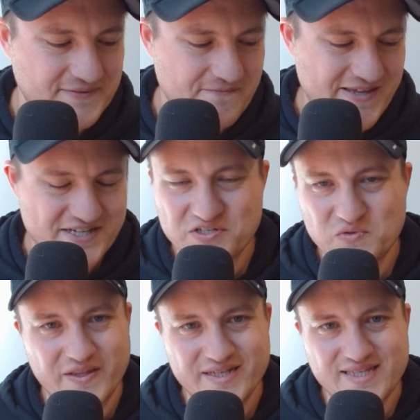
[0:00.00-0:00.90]
that's just
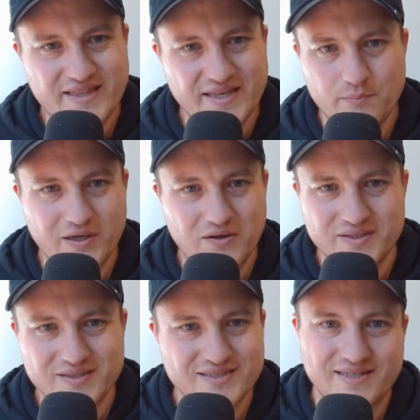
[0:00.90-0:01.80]
one of the things I think about when
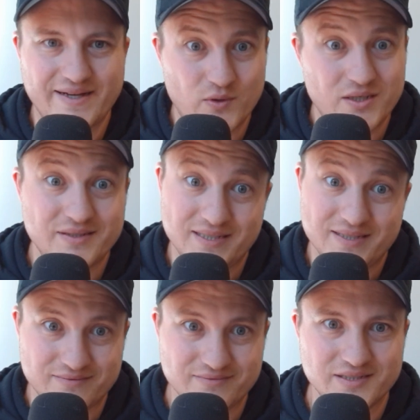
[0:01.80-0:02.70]
it's just like, well, yeah,
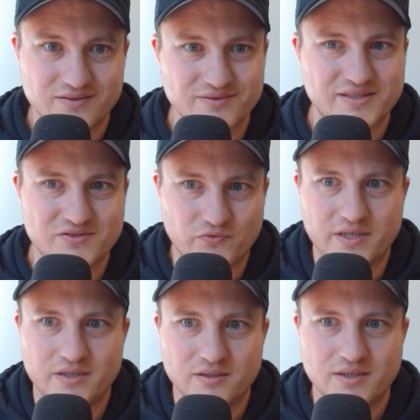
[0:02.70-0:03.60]
you know, it's 'cause
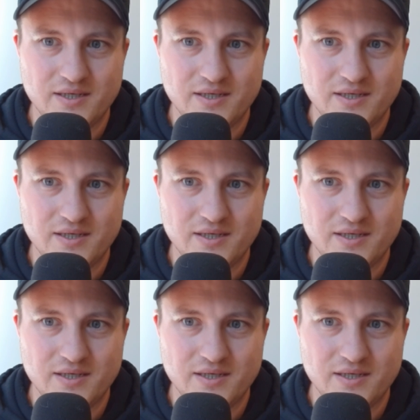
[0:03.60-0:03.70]
we